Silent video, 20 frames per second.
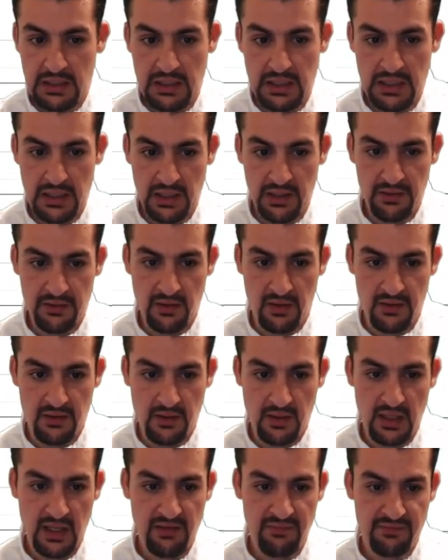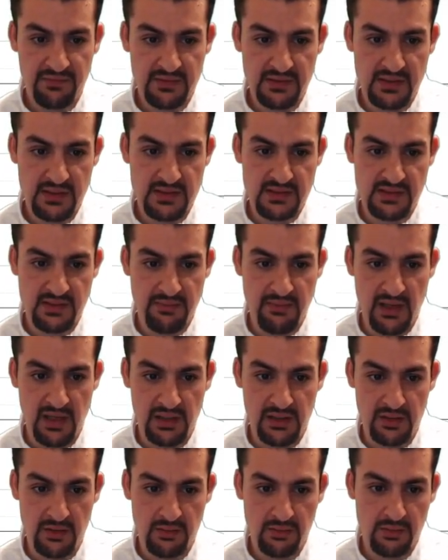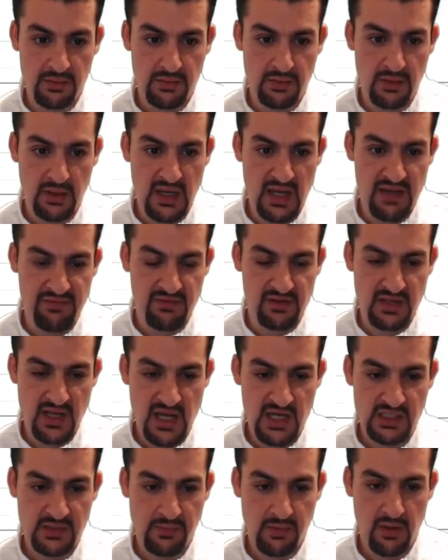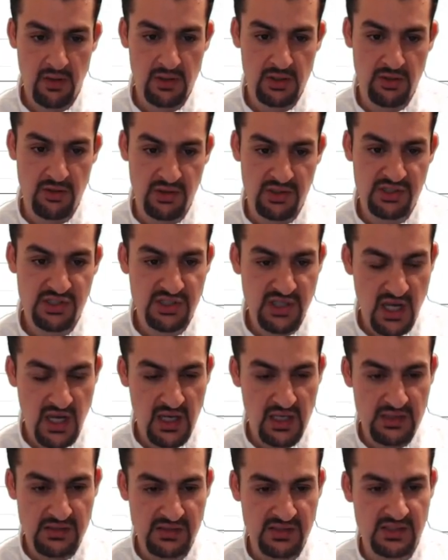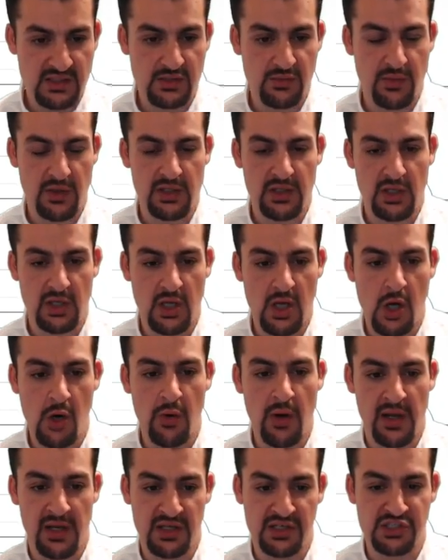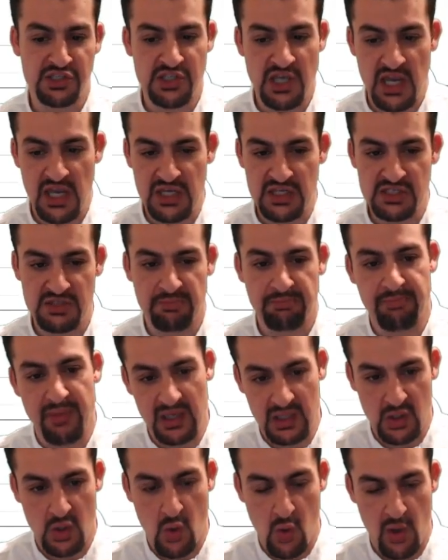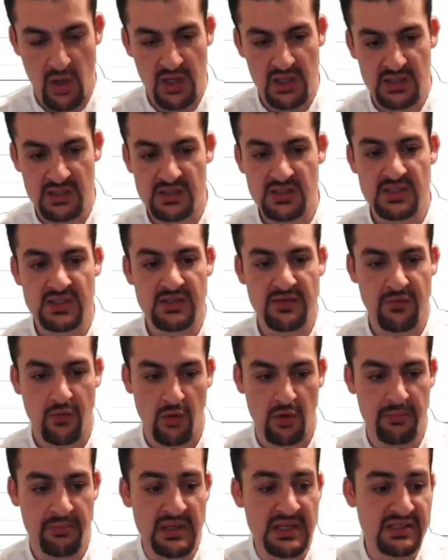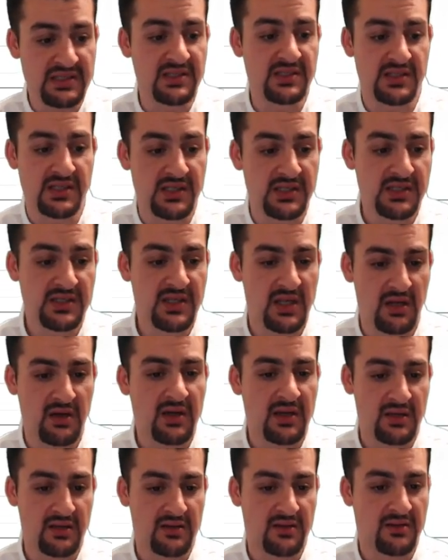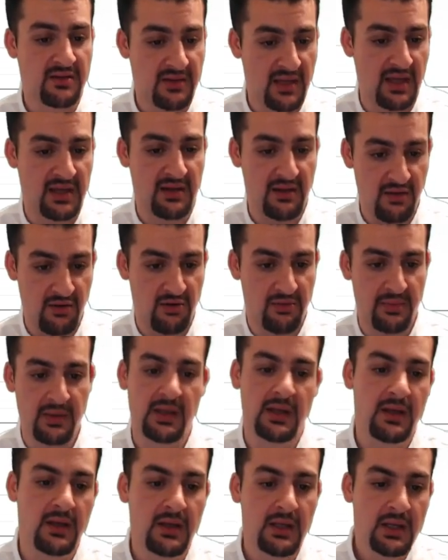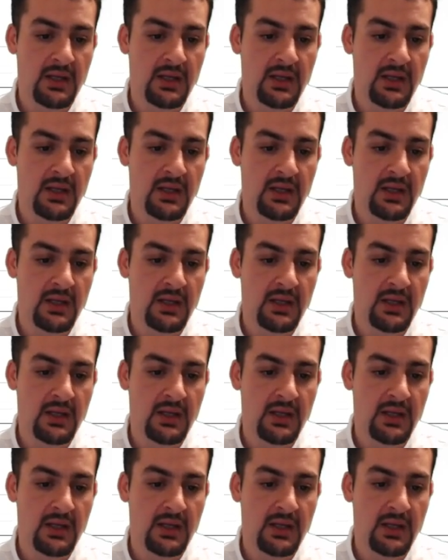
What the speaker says: Here on the left is the menu. You have your dashboard, your exchange. This is where you go and exchange Bitcoins for BCCs, and I'll get into that in a little bit.